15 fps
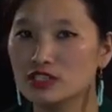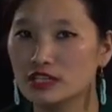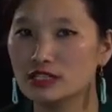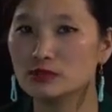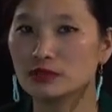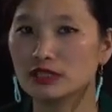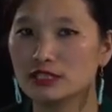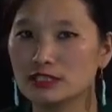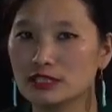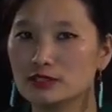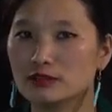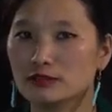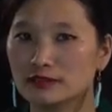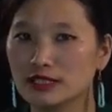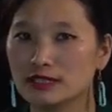change with the change
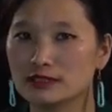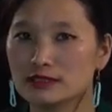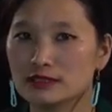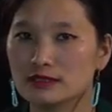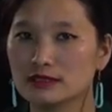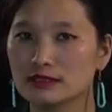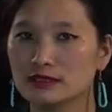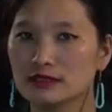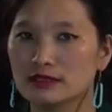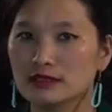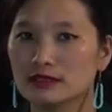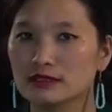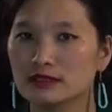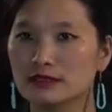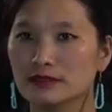of tense.
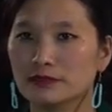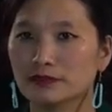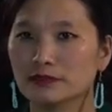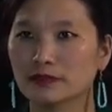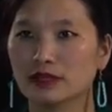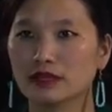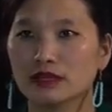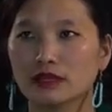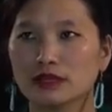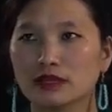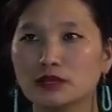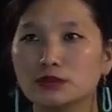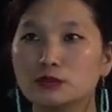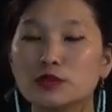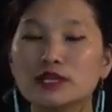
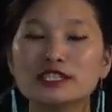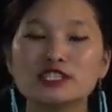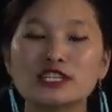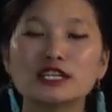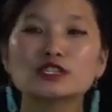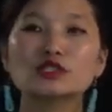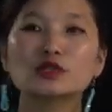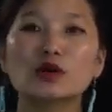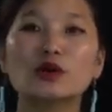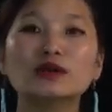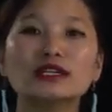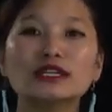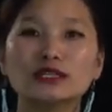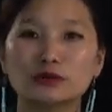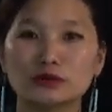We changed
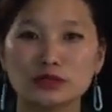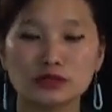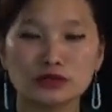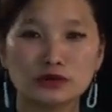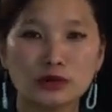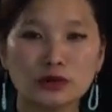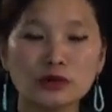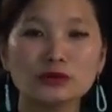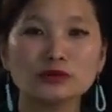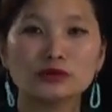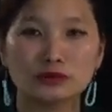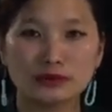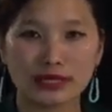only the word go to